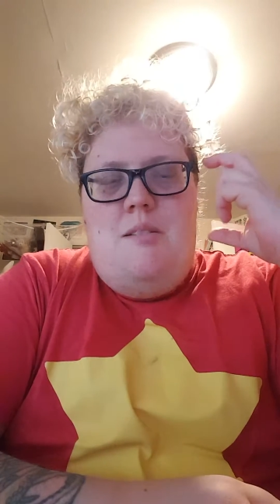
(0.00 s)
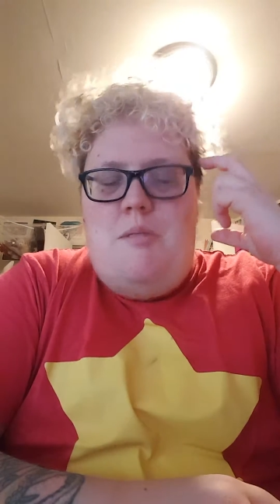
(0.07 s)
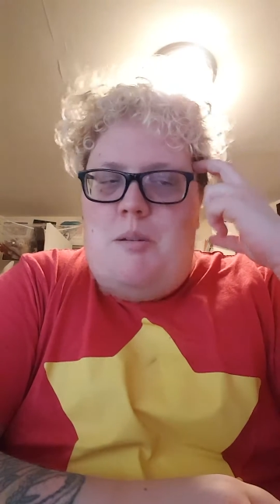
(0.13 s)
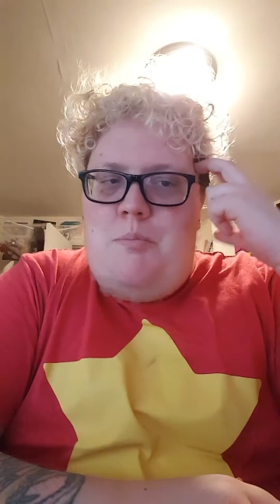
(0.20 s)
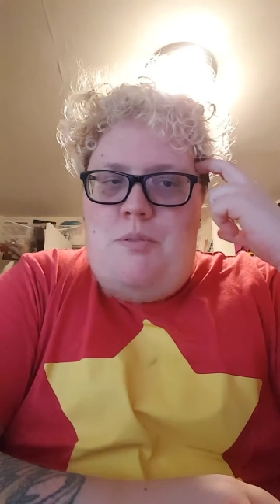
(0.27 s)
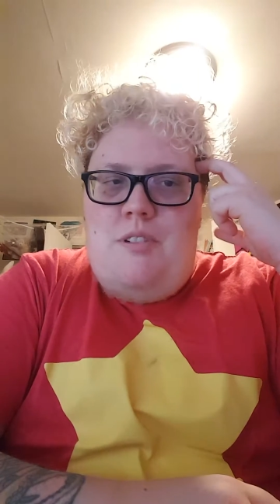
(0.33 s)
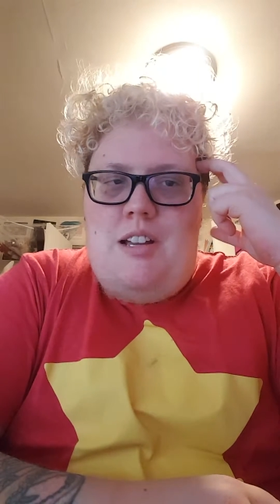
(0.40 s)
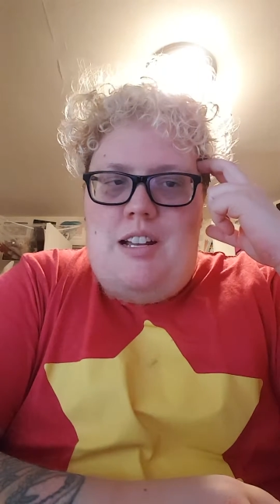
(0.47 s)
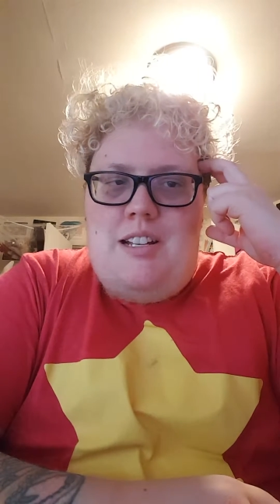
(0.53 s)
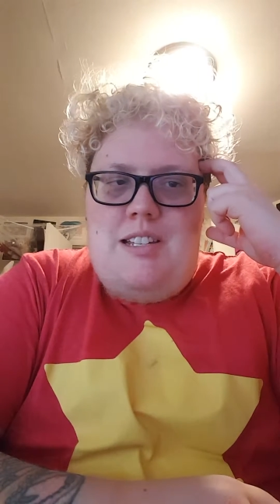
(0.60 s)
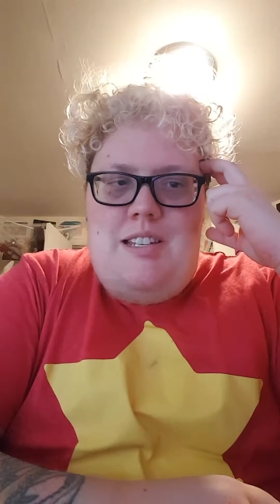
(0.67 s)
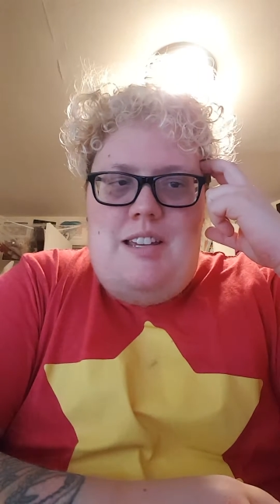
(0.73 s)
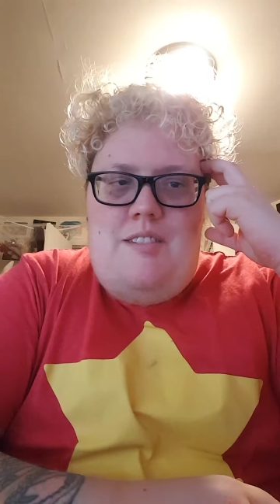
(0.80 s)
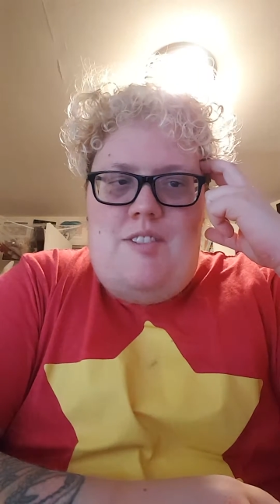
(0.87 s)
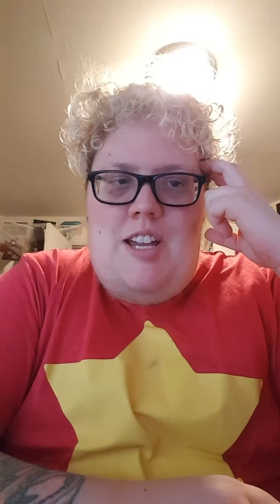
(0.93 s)
a
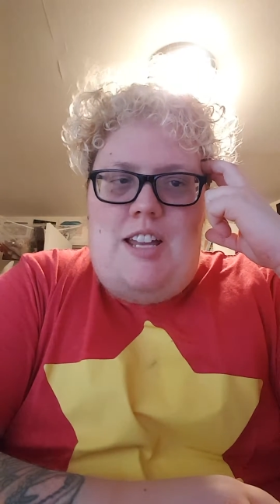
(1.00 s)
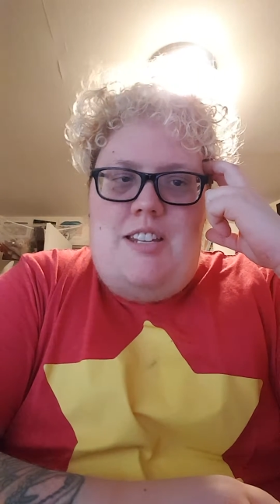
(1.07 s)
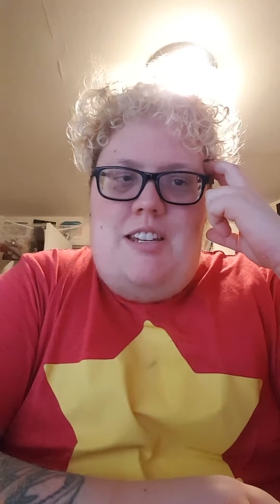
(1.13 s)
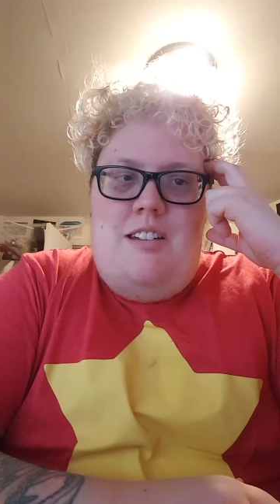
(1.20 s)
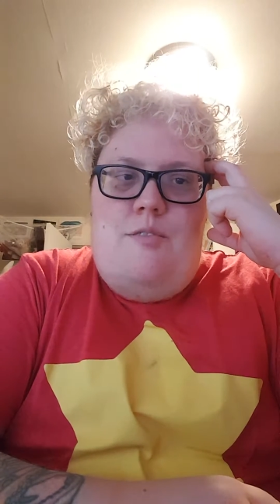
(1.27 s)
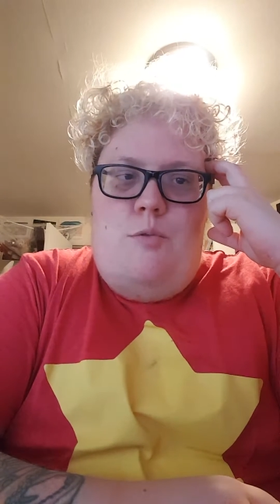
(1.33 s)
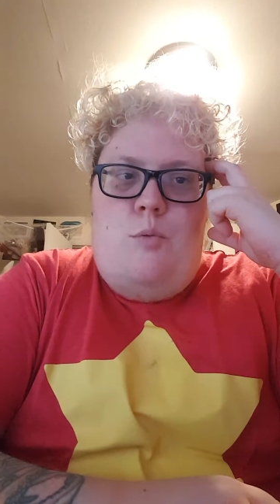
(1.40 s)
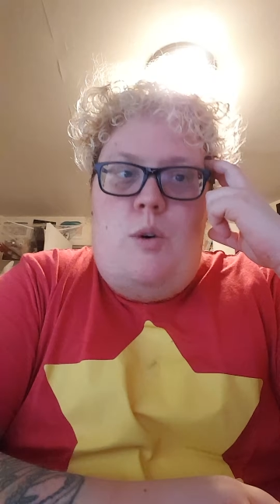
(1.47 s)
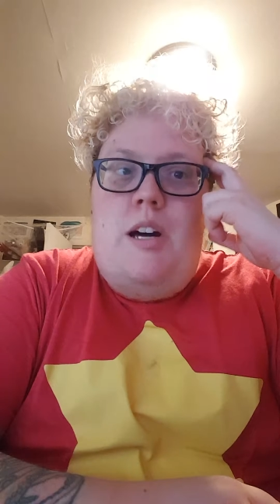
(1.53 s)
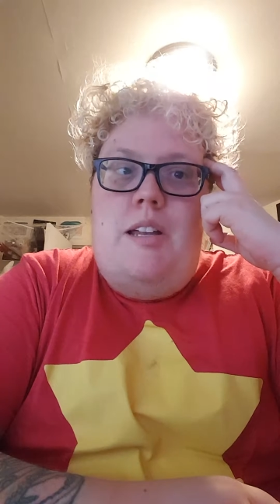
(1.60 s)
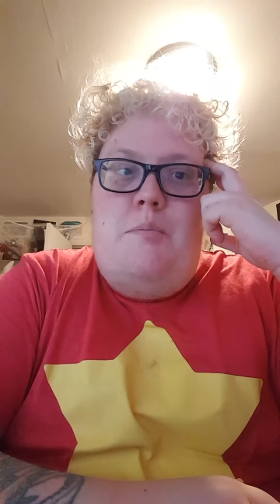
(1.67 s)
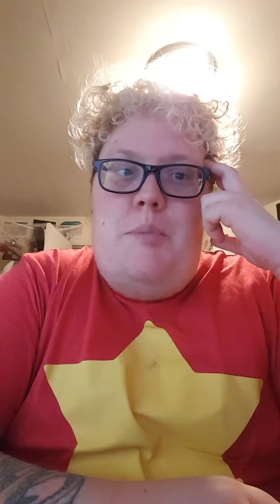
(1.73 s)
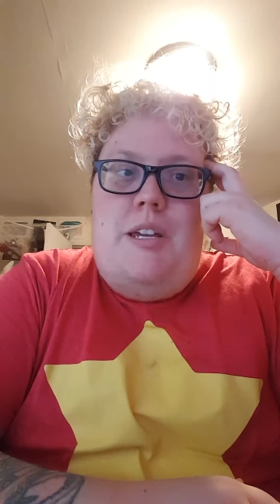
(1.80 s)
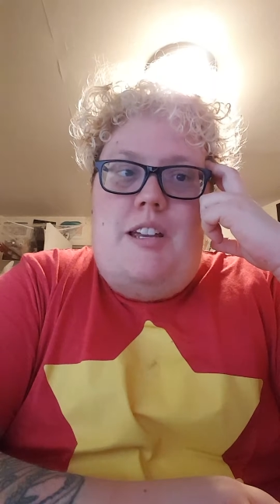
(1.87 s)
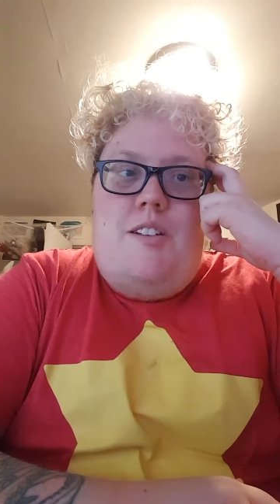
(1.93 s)
preconceived idea of
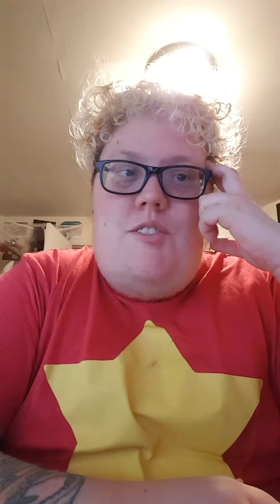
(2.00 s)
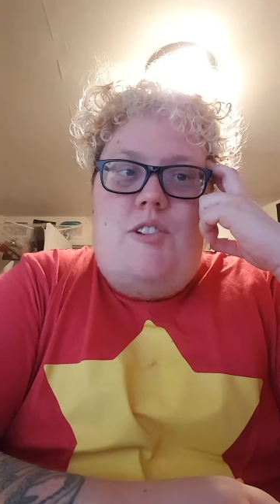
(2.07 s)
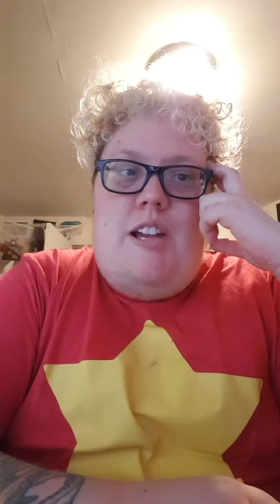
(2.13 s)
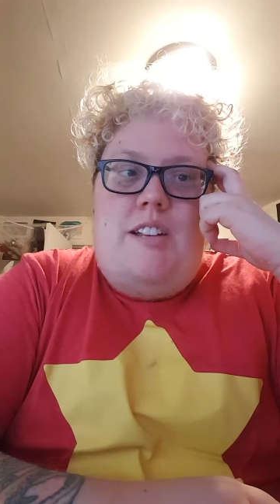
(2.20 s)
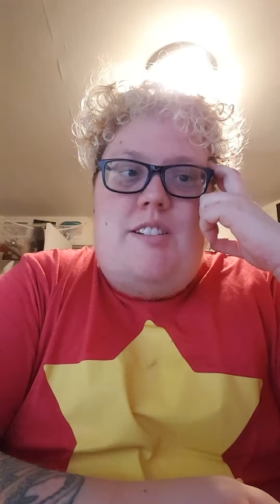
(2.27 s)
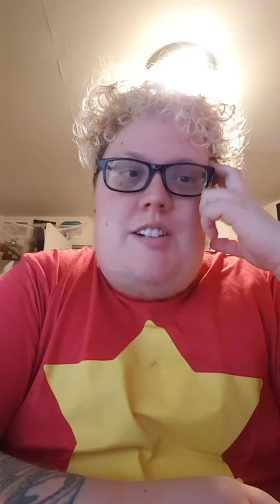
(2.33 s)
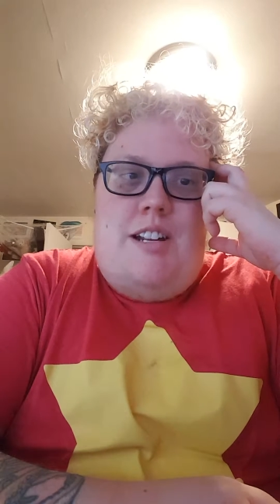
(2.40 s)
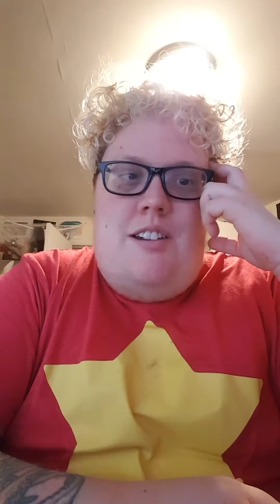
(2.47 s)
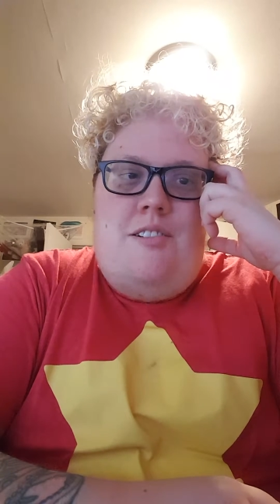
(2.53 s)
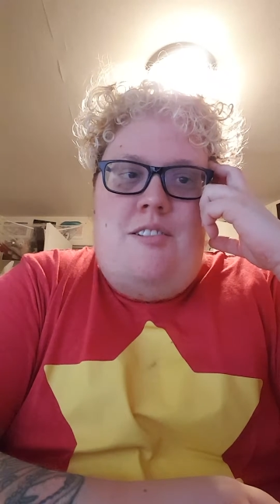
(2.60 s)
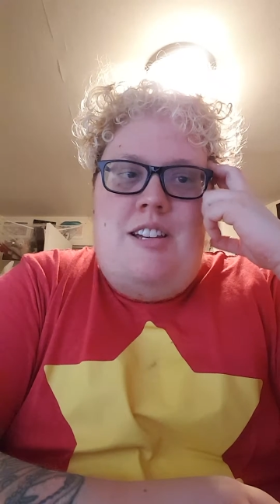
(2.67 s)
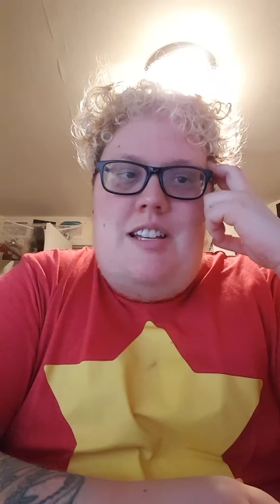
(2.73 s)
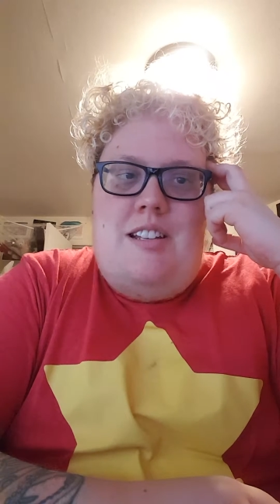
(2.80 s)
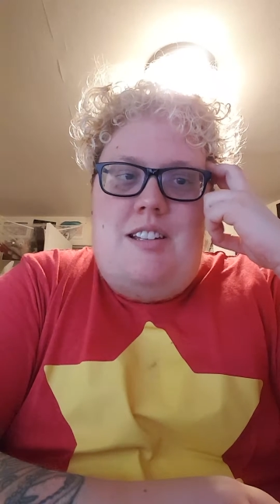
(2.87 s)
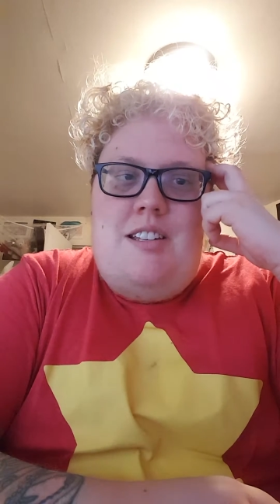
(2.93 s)
what being
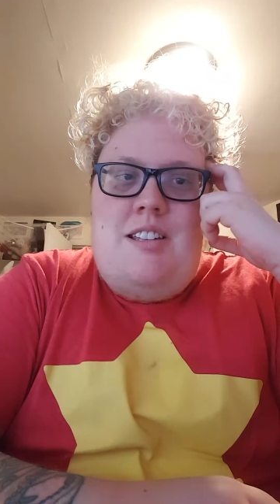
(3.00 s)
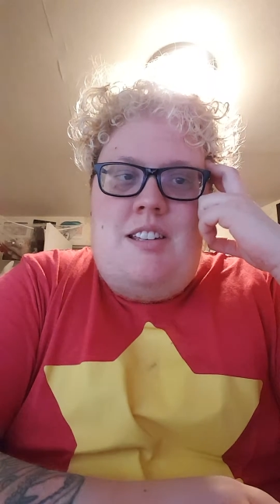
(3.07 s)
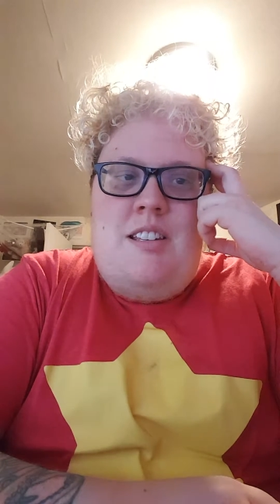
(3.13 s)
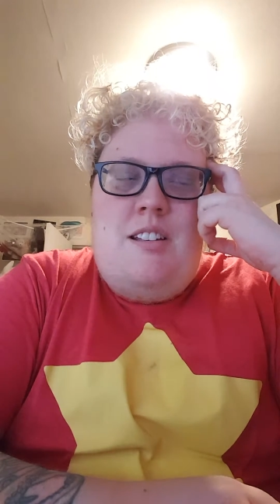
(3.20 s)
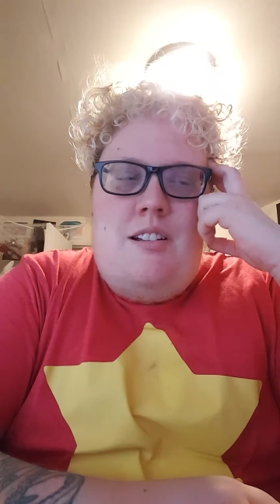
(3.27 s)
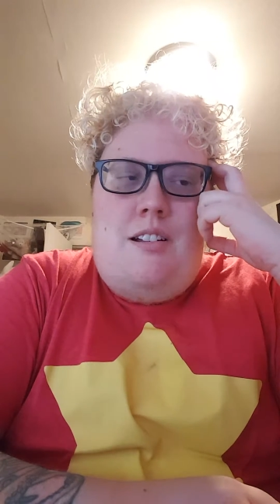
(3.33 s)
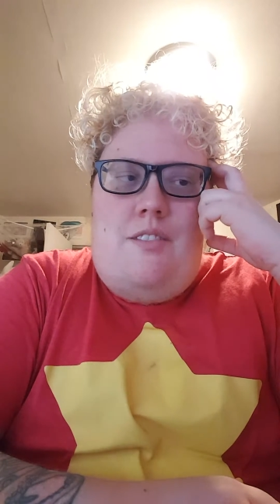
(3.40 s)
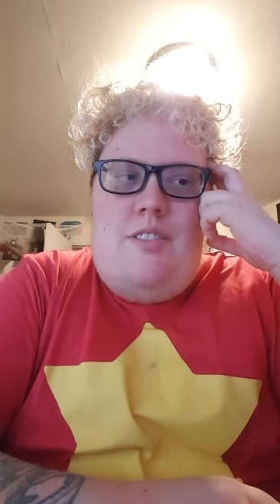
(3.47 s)
transgender is.